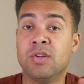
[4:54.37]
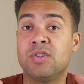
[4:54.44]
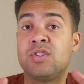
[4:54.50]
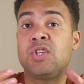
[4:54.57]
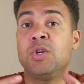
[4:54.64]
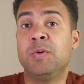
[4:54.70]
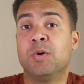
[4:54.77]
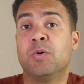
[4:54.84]

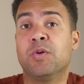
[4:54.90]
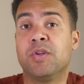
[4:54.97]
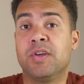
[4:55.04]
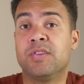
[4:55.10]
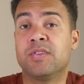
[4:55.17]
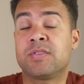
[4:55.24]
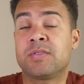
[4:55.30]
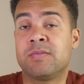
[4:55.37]
to an
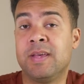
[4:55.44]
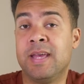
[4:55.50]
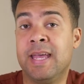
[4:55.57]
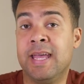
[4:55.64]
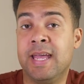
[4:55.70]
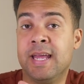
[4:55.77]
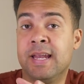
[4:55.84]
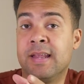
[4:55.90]
audience
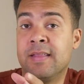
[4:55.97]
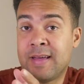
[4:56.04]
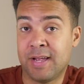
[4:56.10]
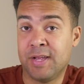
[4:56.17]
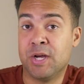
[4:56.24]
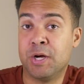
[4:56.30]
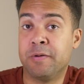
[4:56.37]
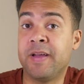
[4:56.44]
in
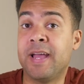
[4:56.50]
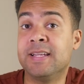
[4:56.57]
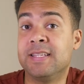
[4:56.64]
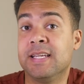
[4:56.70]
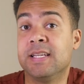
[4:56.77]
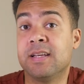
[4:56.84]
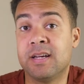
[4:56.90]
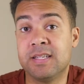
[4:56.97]
that year of
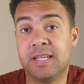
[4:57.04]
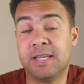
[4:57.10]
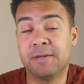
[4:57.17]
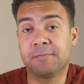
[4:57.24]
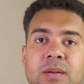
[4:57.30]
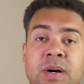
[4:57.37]
1890.